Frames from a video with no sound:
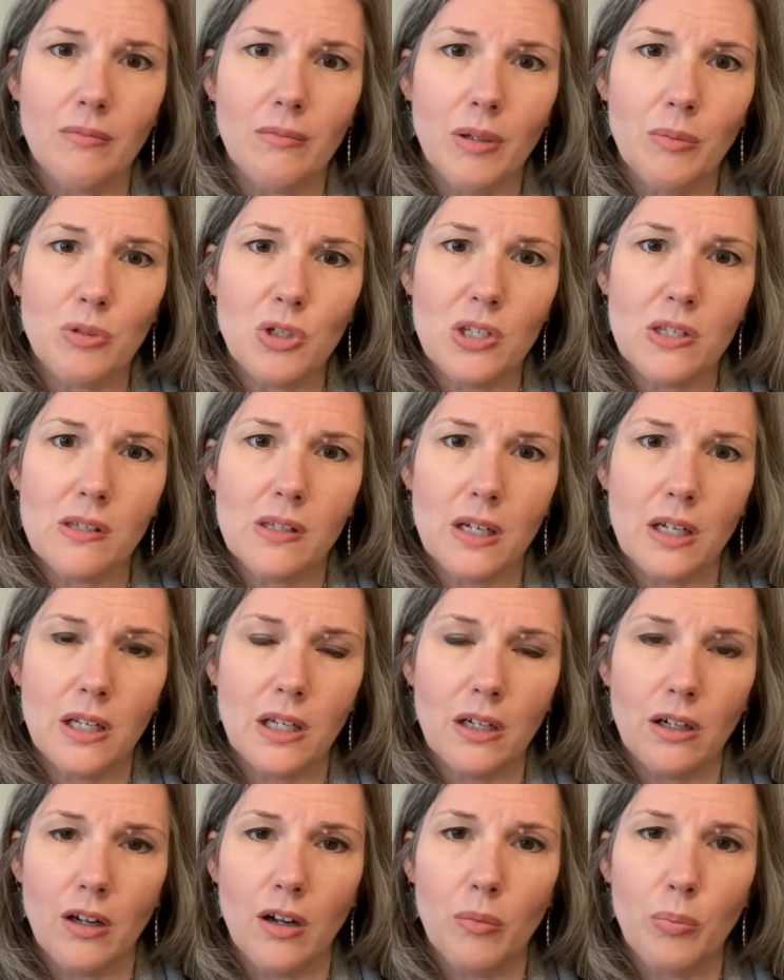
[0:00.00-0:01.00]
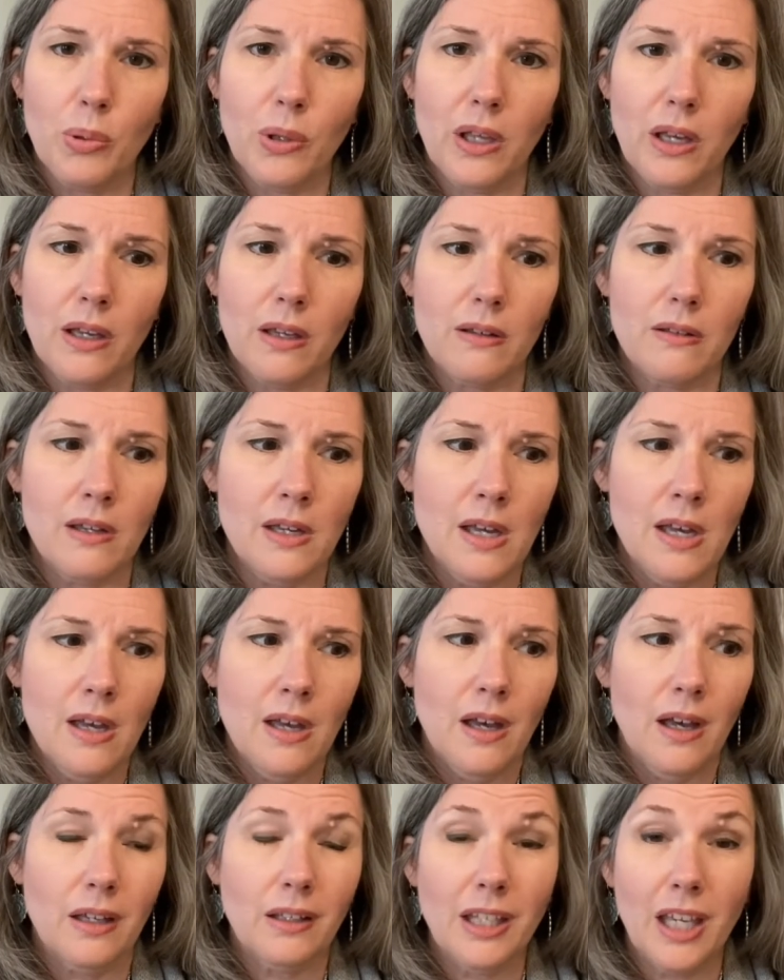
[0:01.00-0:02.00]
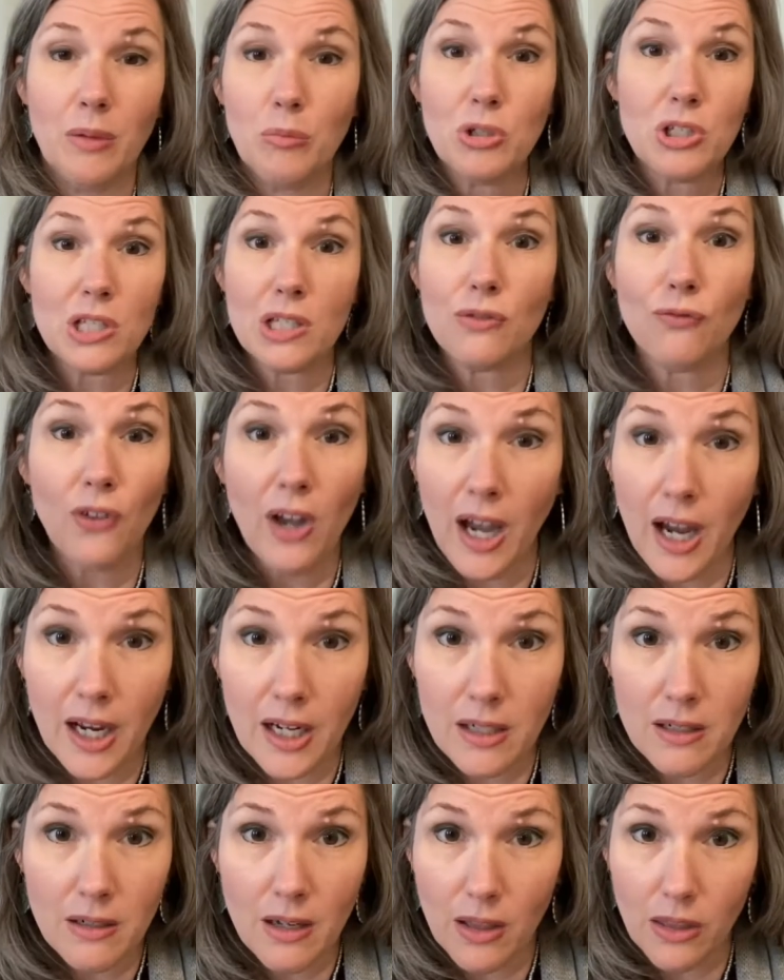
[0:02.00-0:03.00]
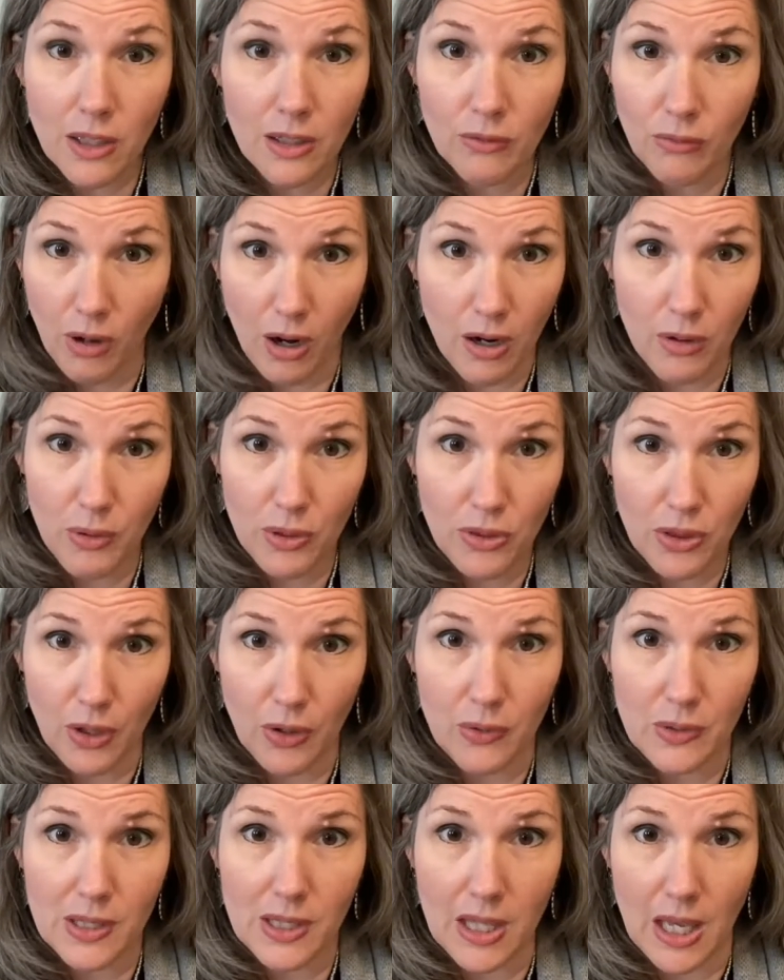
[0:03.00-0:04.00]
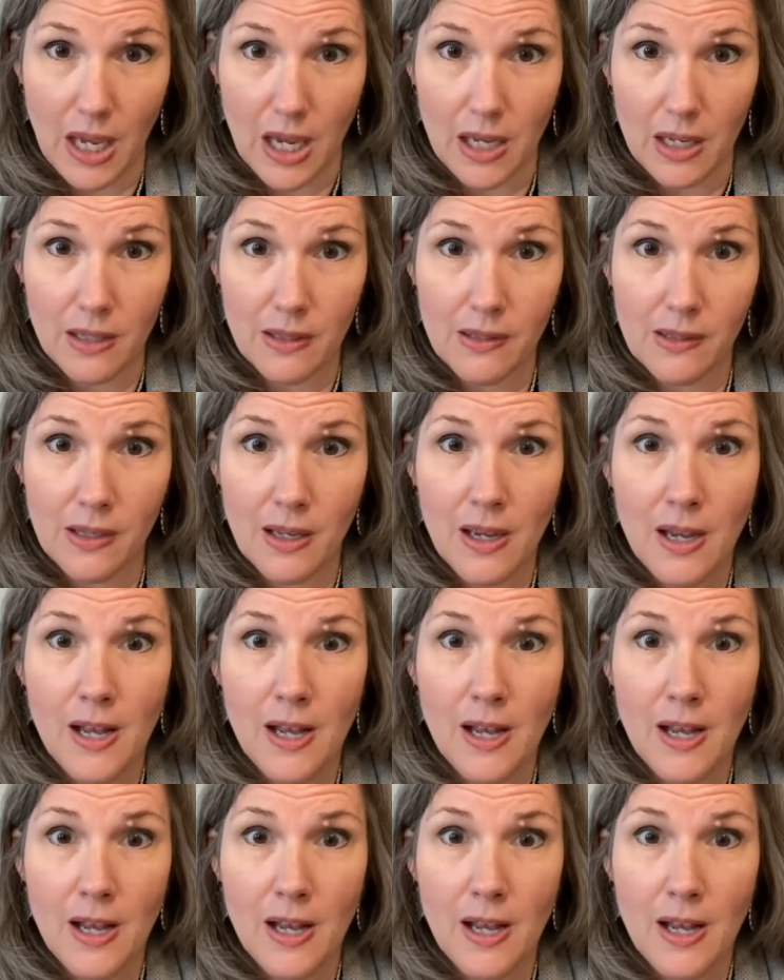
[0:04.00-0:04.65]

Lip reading: I'm just sitting here. I'll play a game, which is fine. Nothing wrong with those things.